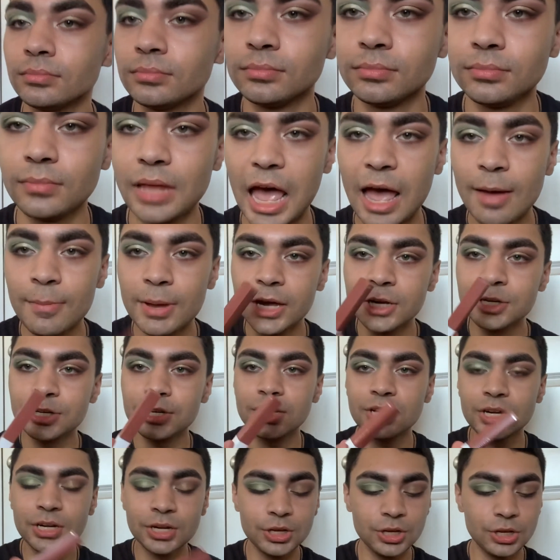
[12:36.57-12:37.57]
I'm actually
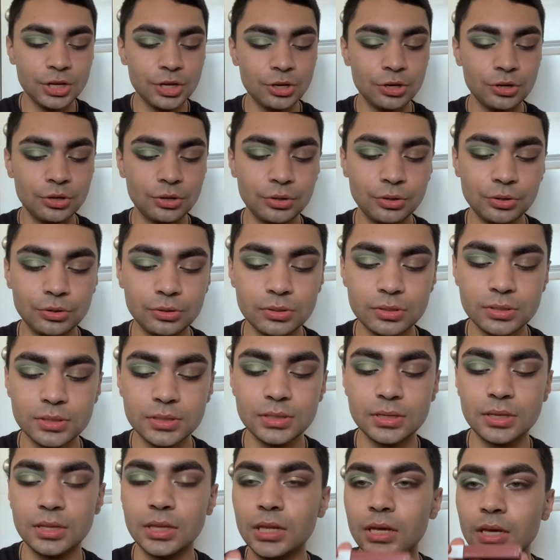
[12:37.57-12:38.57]
gonna
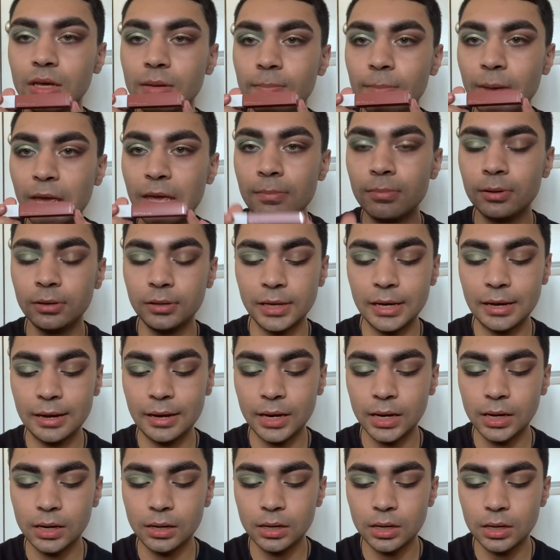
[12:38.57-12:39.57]
use the
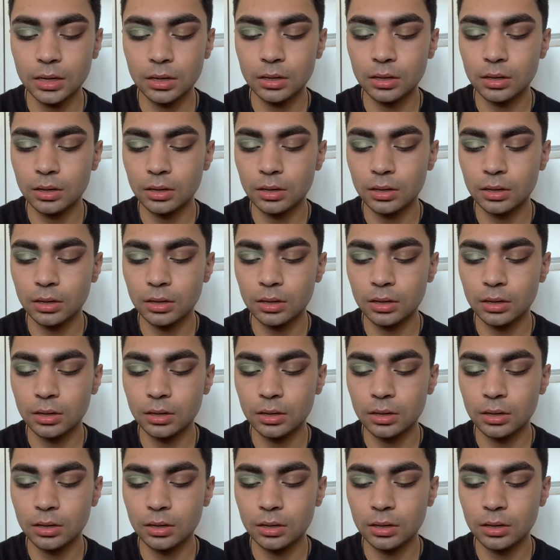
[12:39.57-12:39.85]
Maybelline